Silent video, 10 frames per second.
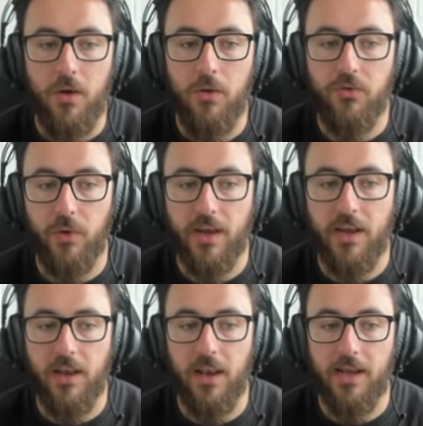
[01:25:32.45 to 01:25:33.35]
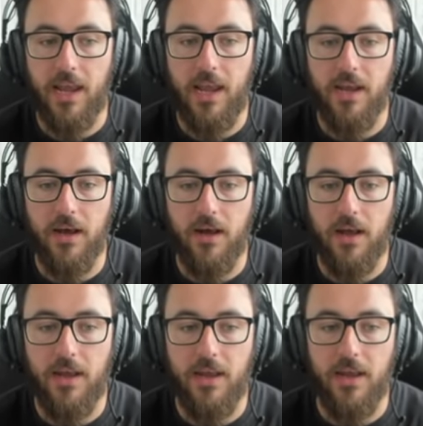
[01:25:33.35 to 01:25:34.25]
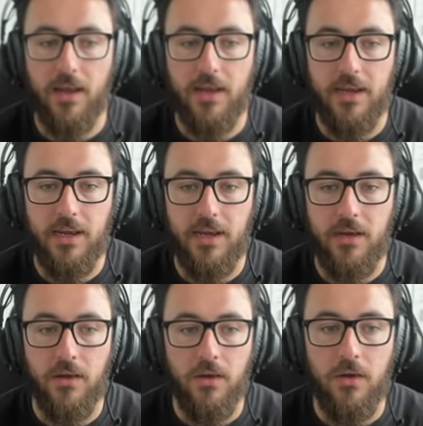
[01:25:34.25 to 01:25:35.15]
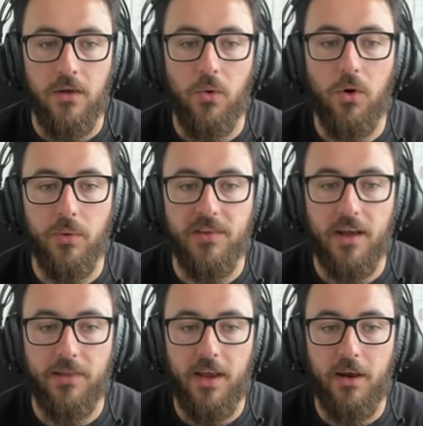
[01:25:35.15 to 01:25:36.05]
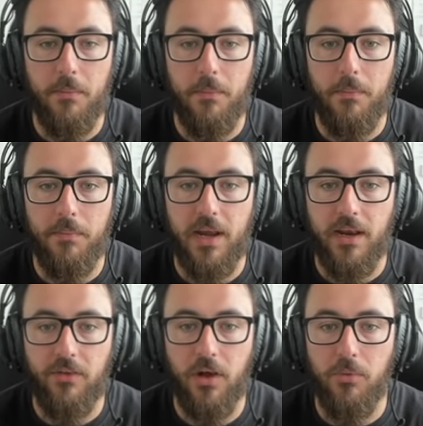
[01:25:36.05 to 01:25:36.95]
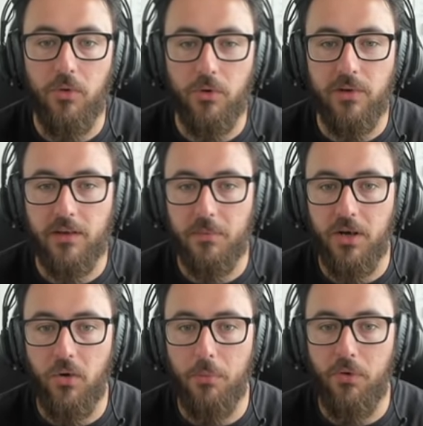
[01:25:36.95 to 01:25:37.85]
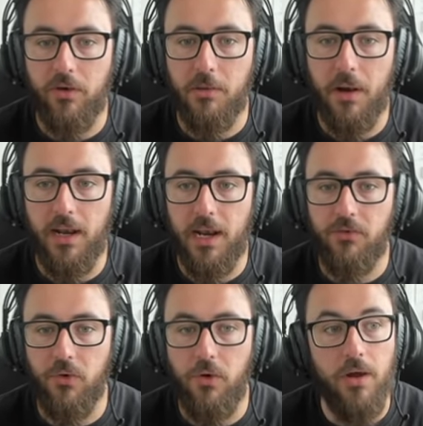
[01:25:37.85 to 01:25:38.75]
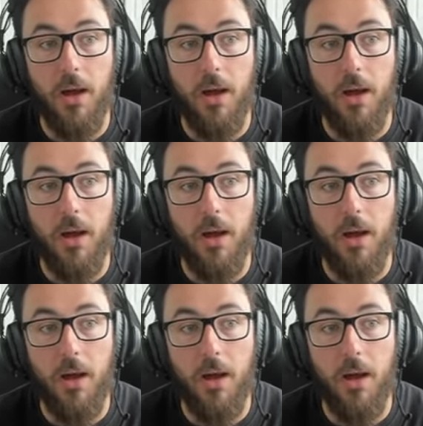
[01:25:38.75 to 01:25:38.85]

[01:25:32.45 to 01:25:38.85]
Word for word: so I can get like a, uh, a, a E auto attack to End up getting double auto attack, but not proccing my Electro.